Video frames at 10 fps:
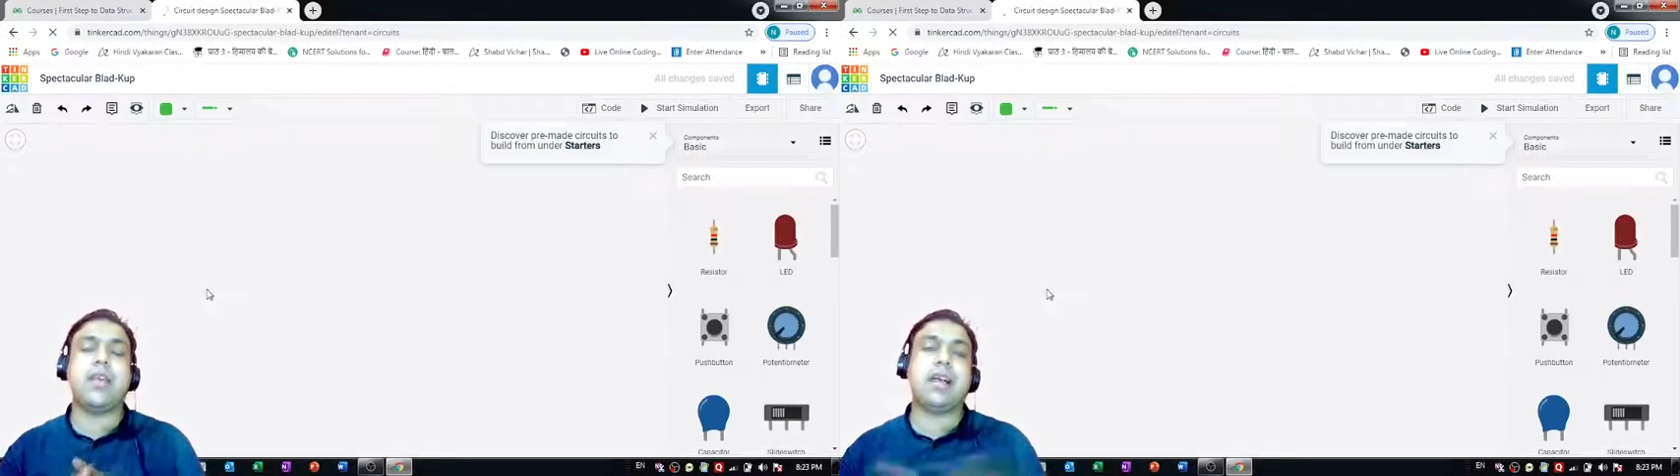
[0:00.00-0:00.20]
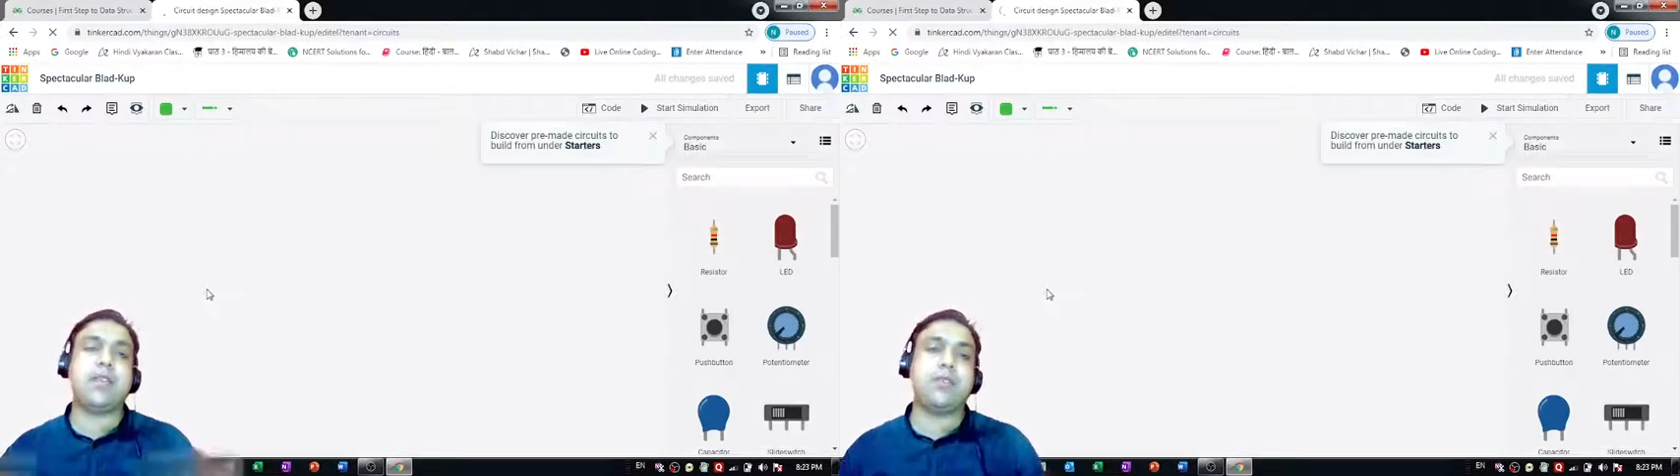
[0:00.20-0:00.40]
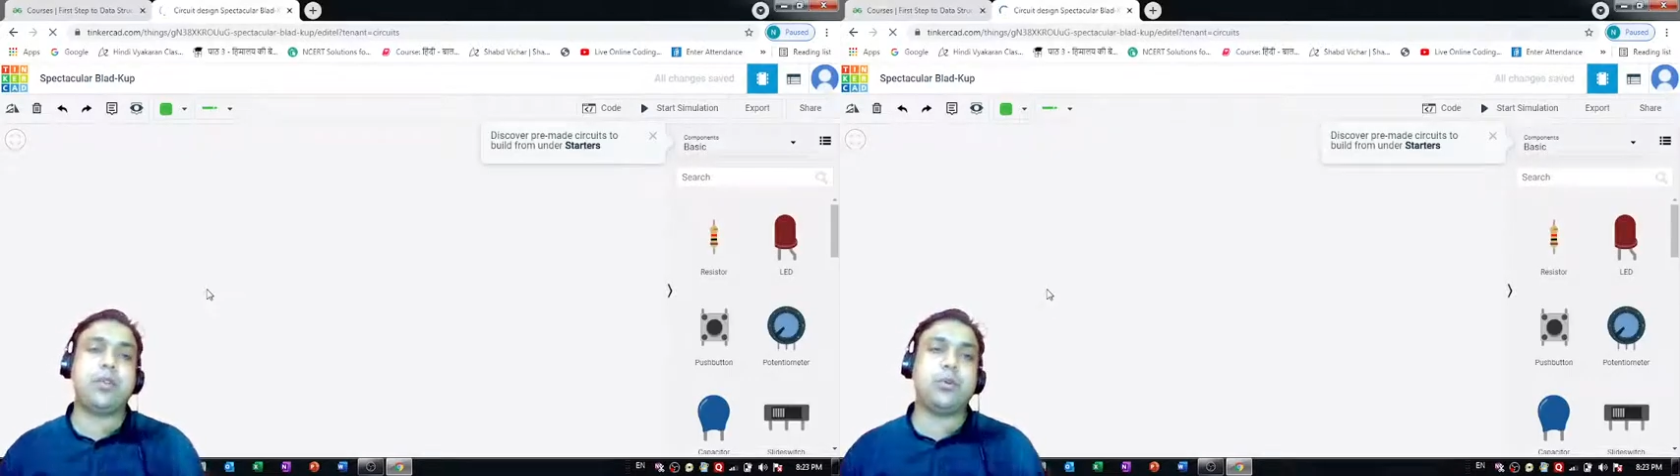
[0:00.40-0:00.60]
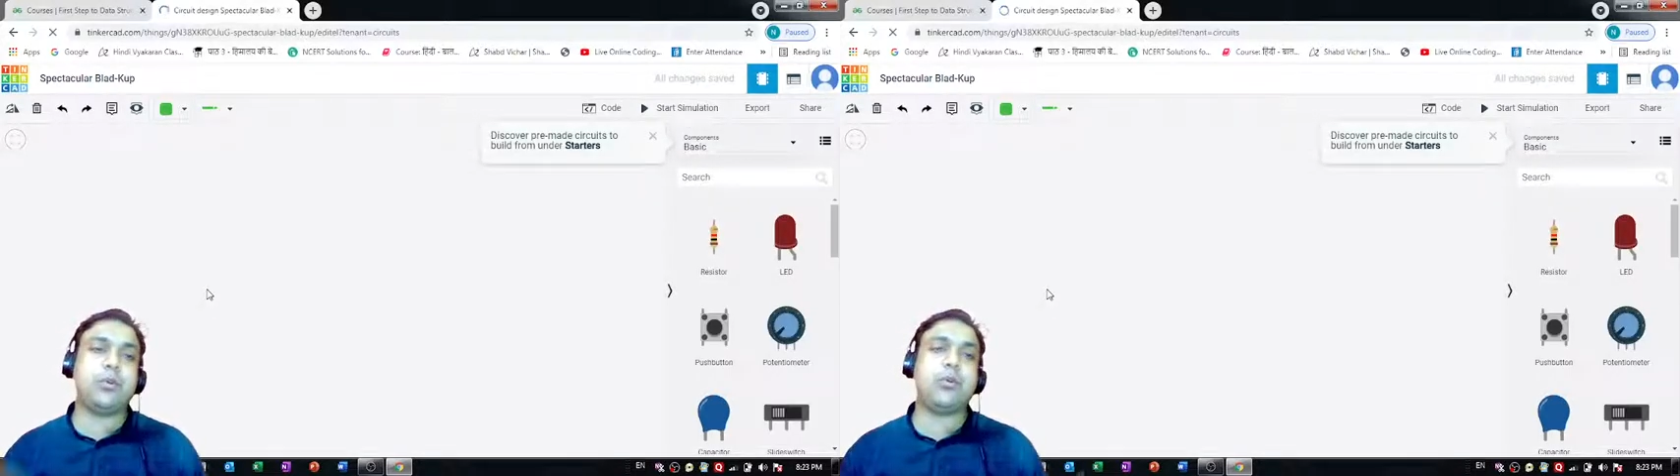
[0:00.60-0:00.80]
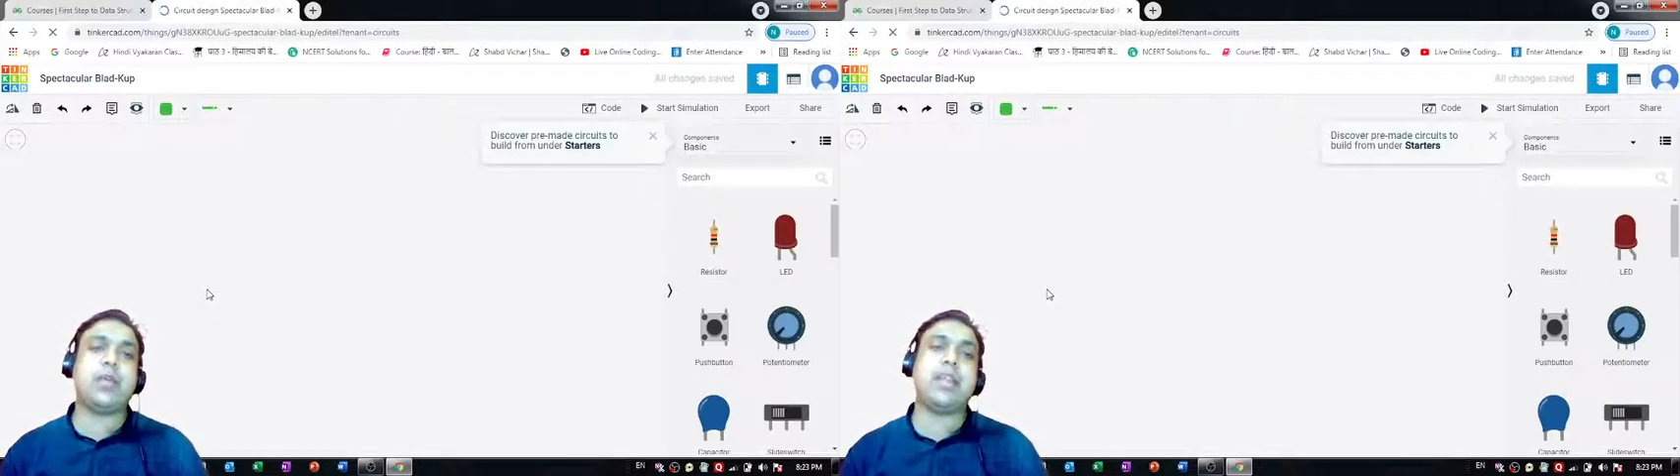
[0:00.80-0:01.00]
and we
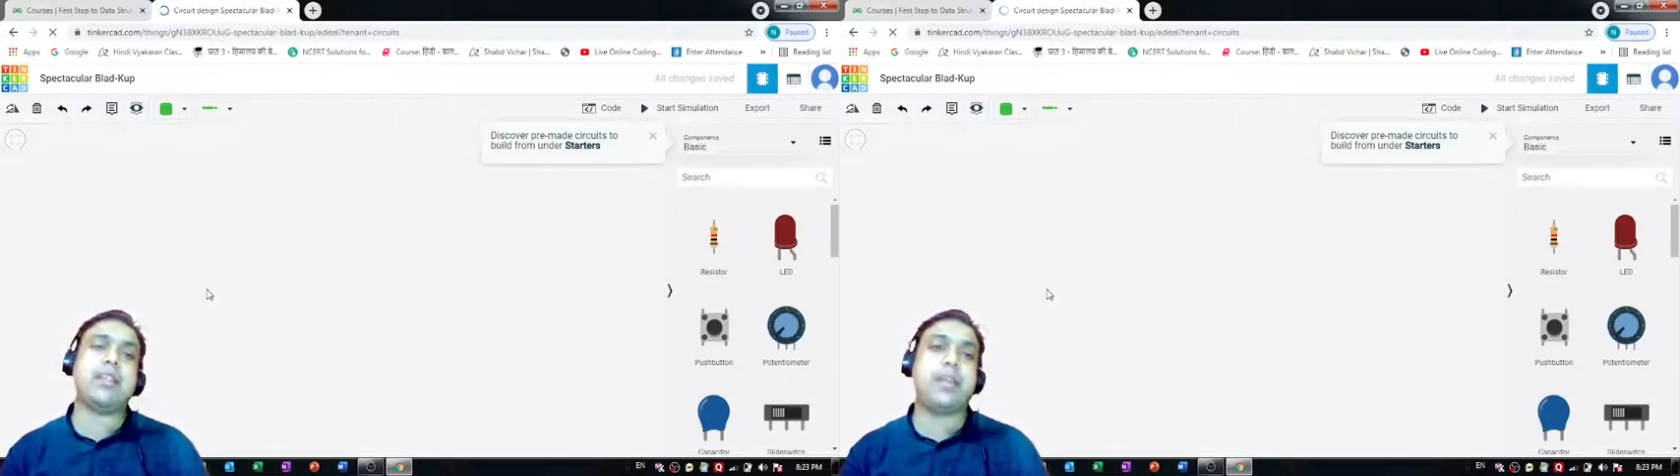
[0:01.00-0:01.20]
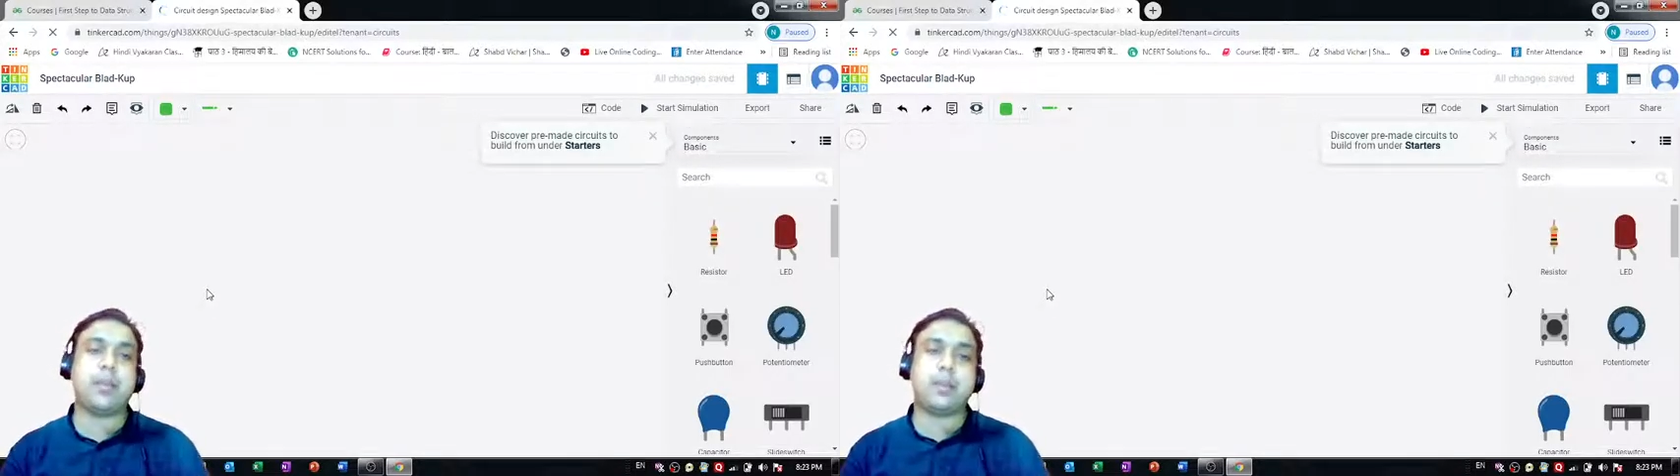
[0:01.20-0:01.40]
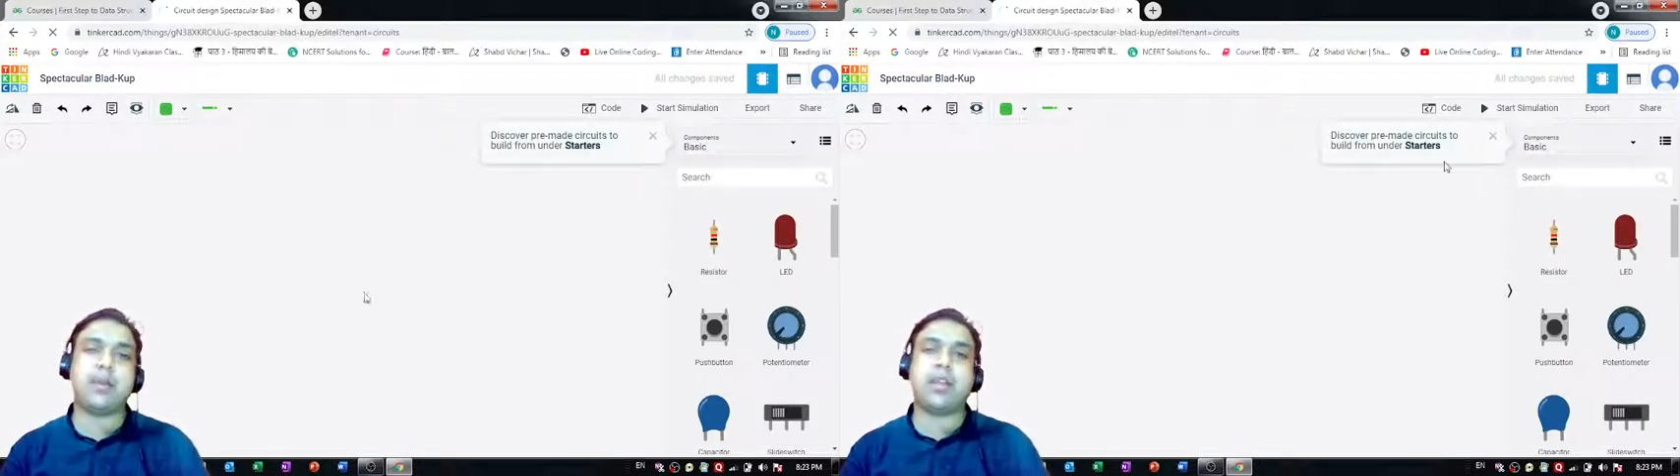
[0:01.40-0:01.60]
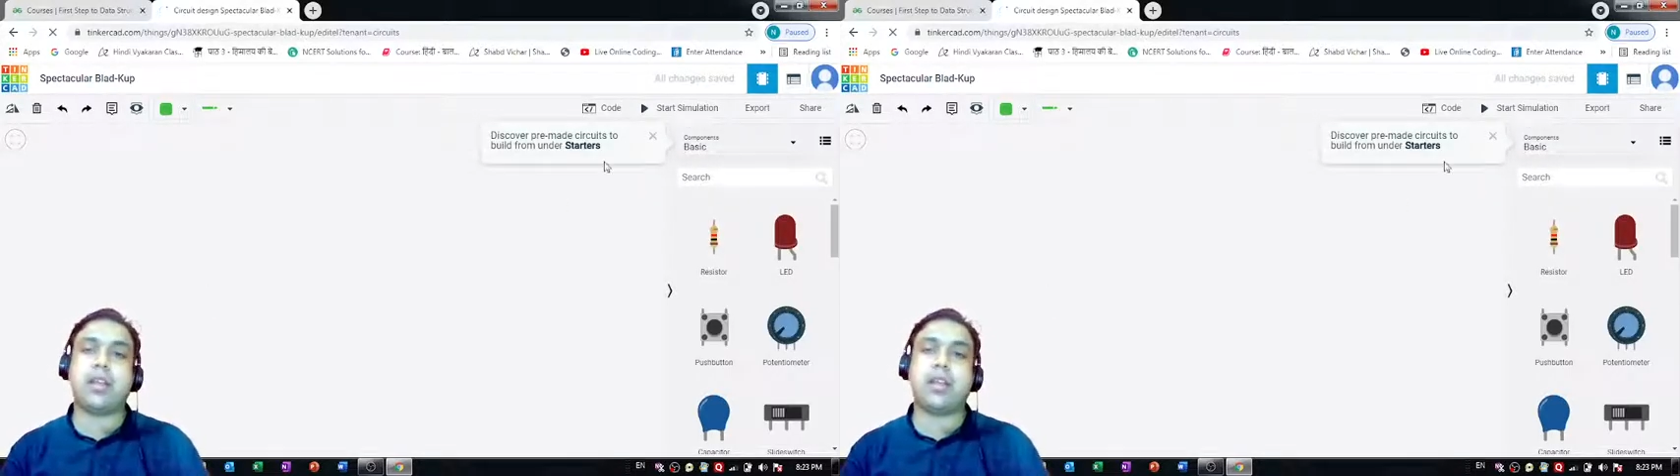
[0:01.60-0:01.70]
don't know anything about